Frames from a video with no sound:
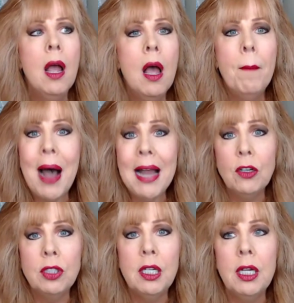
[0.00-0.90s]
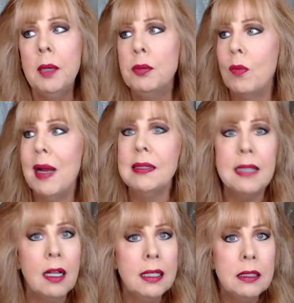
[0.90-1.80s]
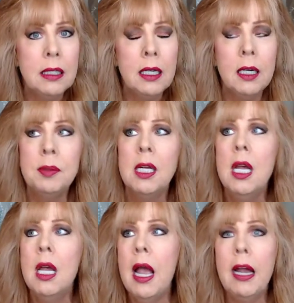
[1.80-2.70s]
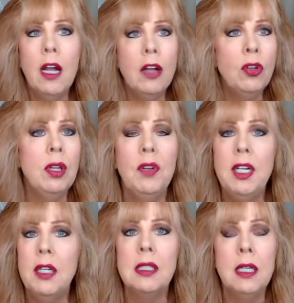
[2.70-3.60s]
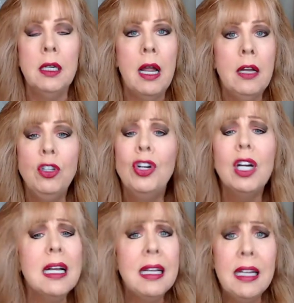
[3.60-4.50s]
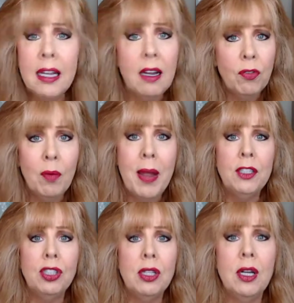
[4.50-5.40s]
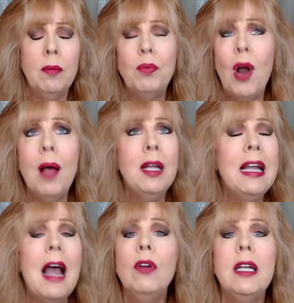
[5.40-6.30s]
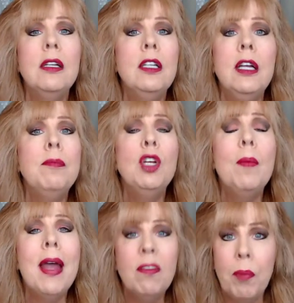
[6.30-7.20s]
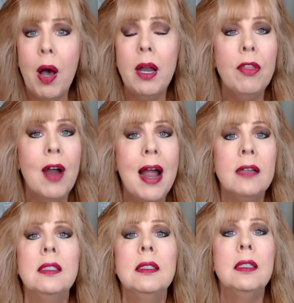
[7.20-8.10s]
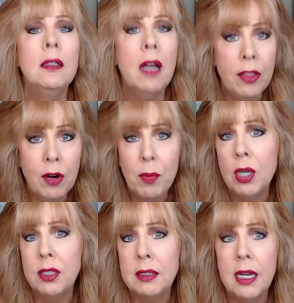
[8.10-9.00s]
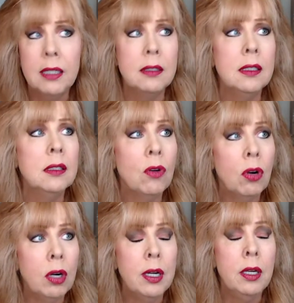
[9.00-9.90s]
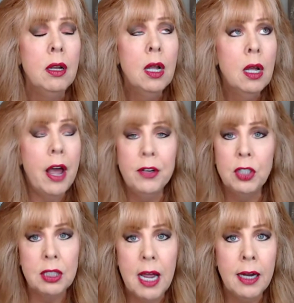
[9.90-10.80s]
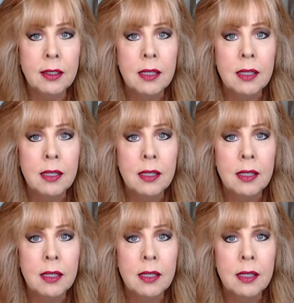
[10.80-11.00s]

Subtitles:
buyer tips or my selling tips and go through the videos, and you're going to get information that probably, you may have bought other houses in other parts of Texas or in other states.